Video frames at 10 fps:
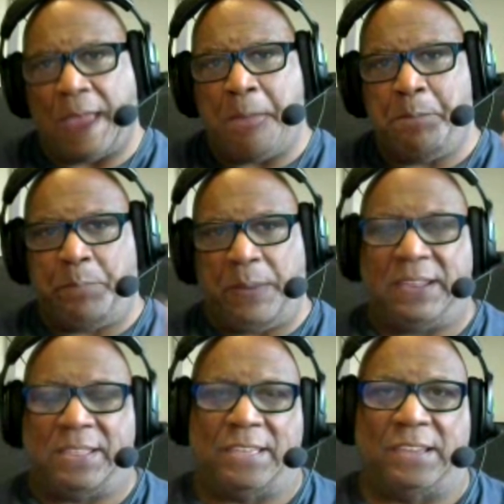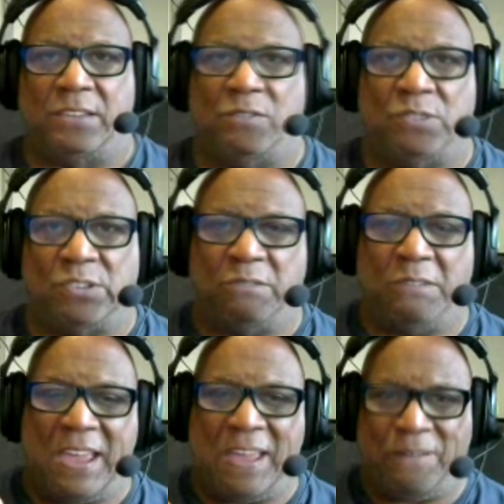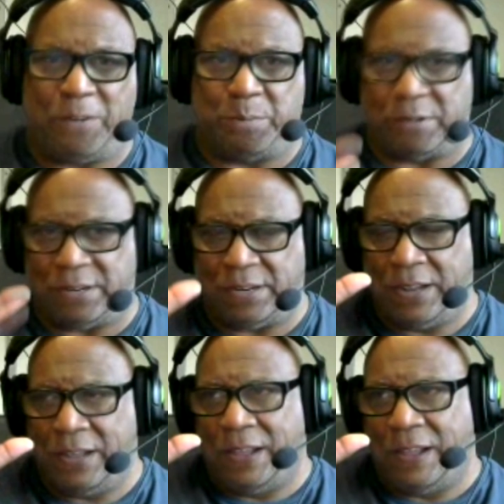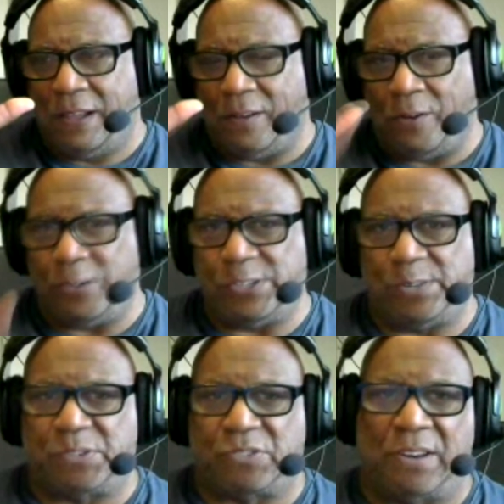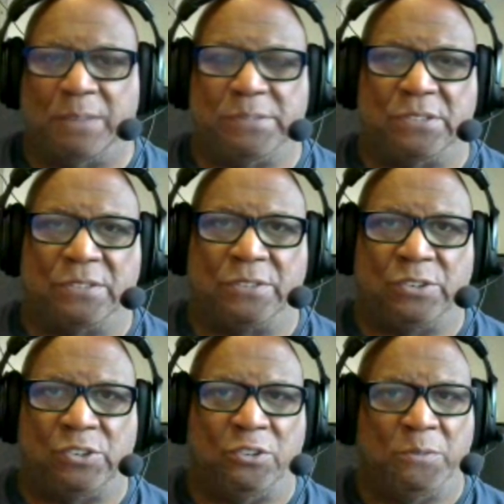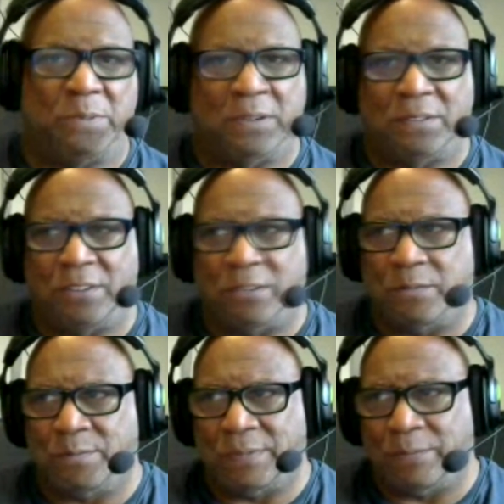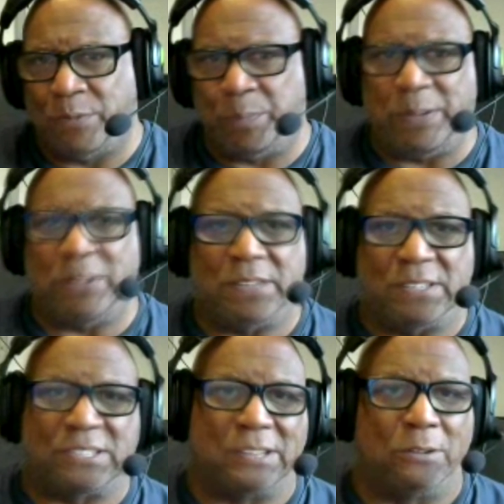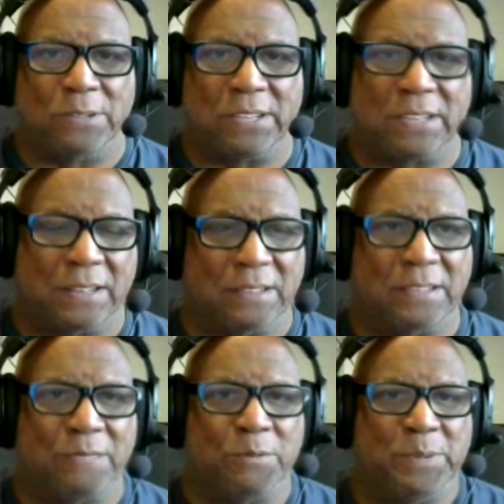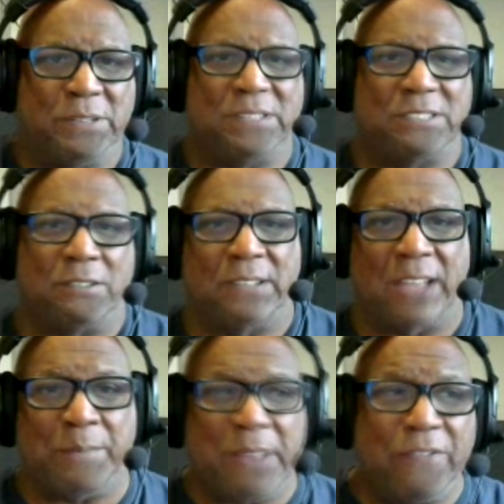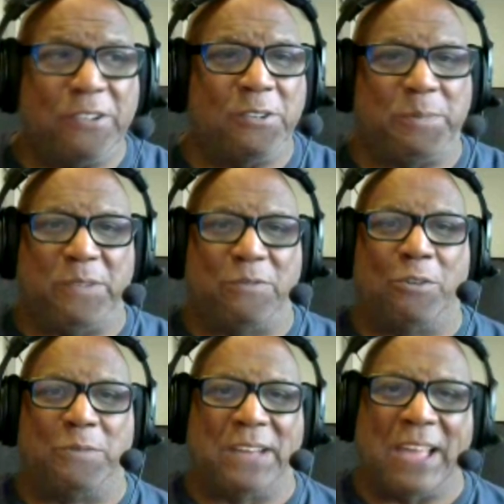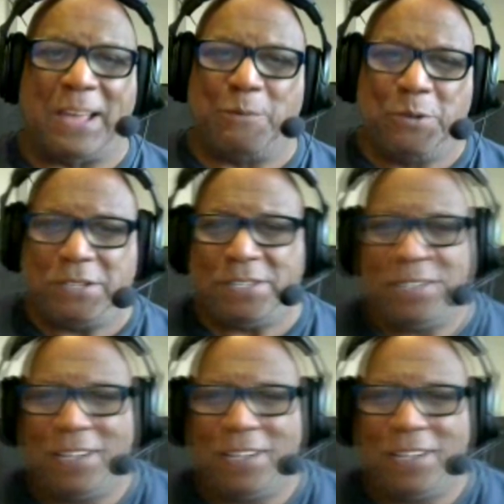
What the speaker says: a big thank you to everybody, all the subscribers on YouTube, and, we're building slowly kind of thing. We're building slowly. I'm never going to be Roman Atwood.